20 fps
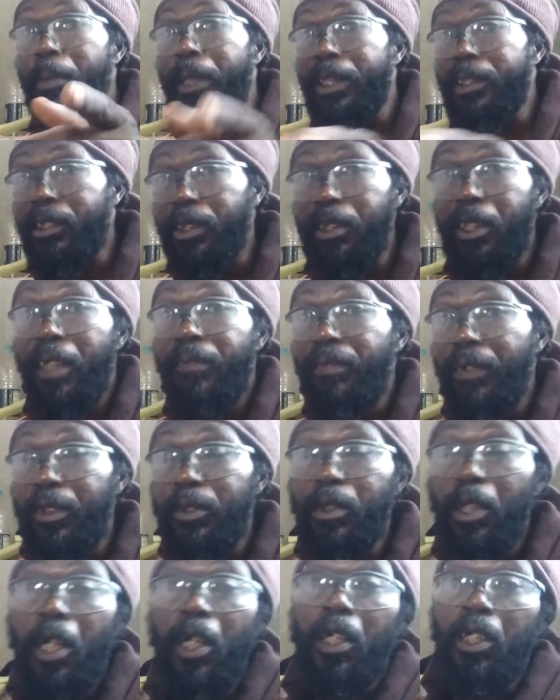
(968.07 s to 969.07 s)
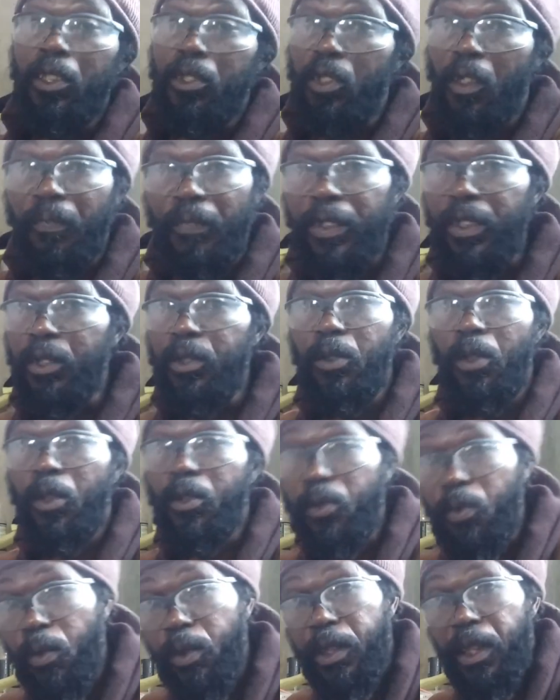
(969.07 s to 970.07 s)
bet you enough of you
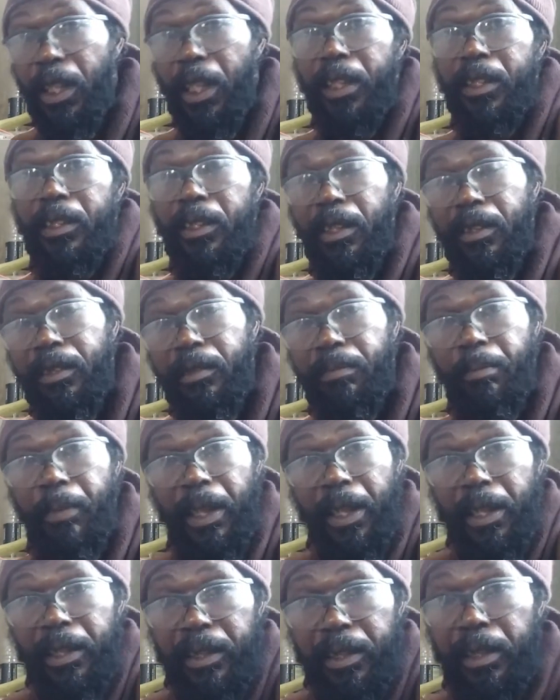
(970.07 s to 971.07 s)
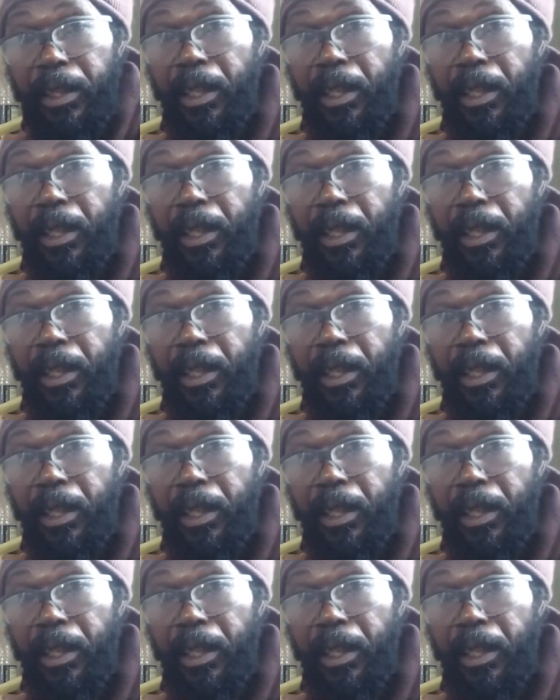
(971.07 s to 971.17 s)
don't know. So that's there's many